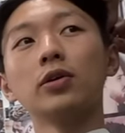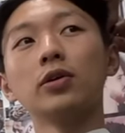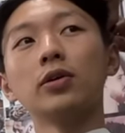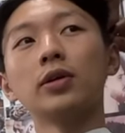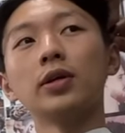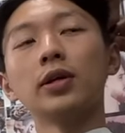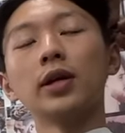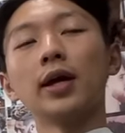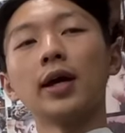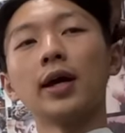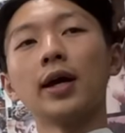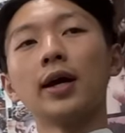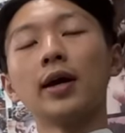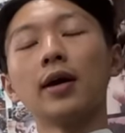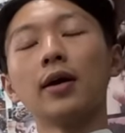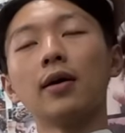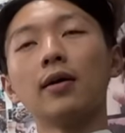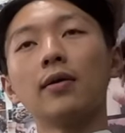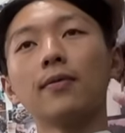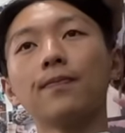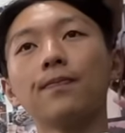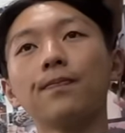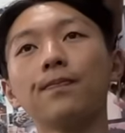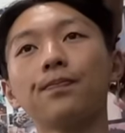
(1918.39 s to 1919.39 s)
Yeah.
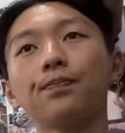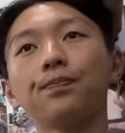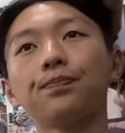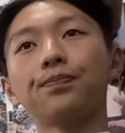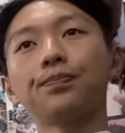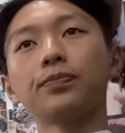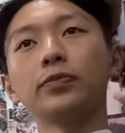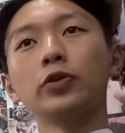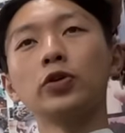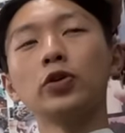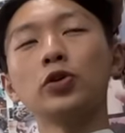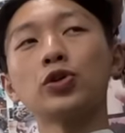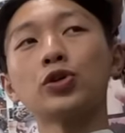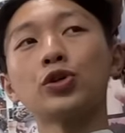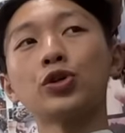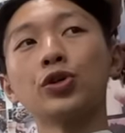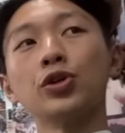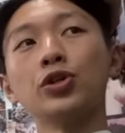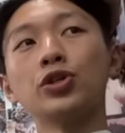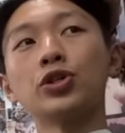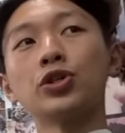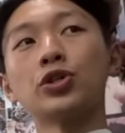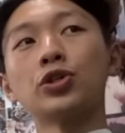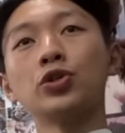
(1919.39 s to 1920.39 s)
Usually
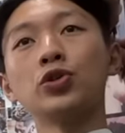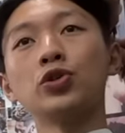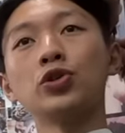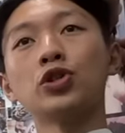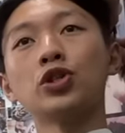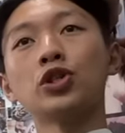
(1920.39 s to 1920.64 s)
just use